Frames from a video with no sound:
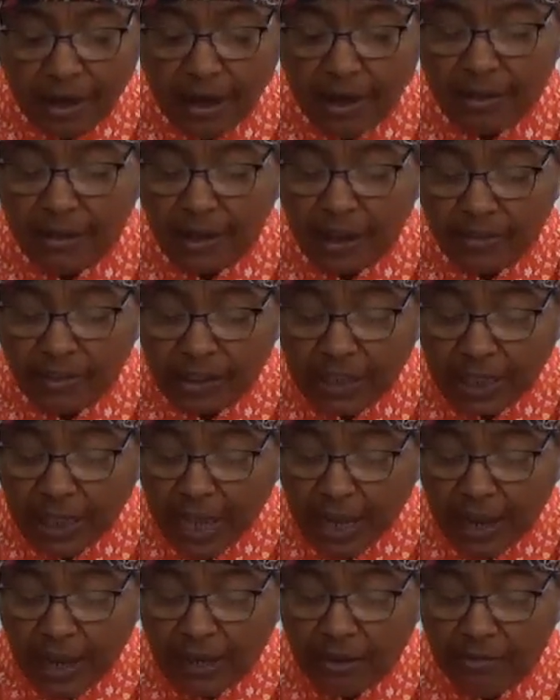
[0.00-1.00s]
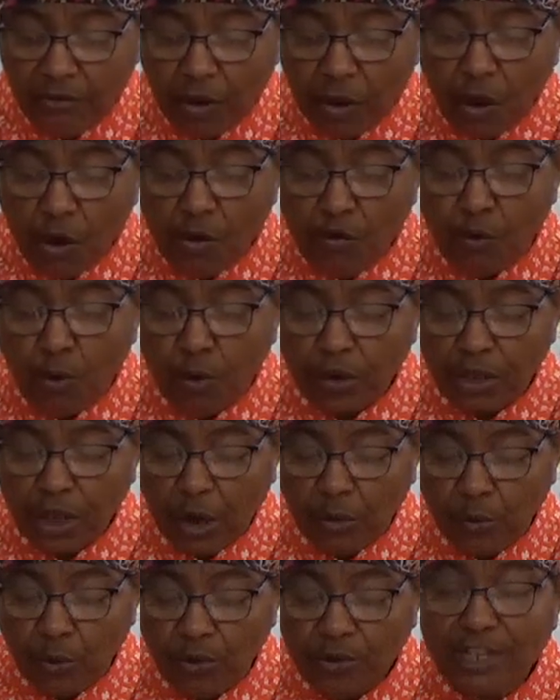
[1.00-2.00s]
another name for
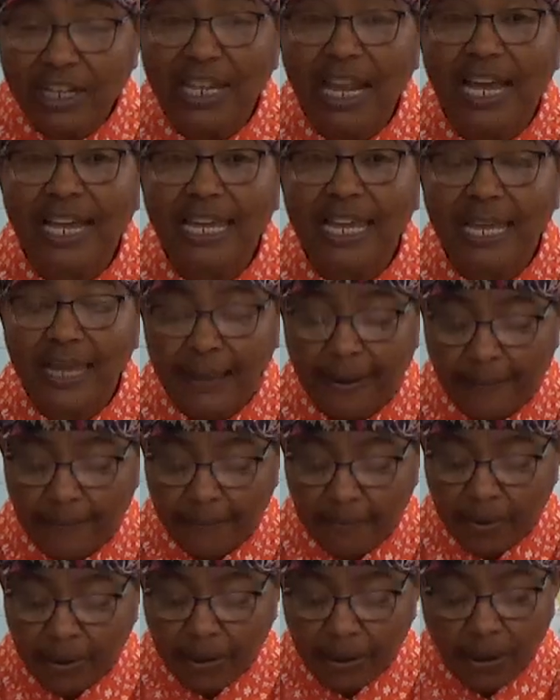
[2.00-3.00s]
Jerusalem.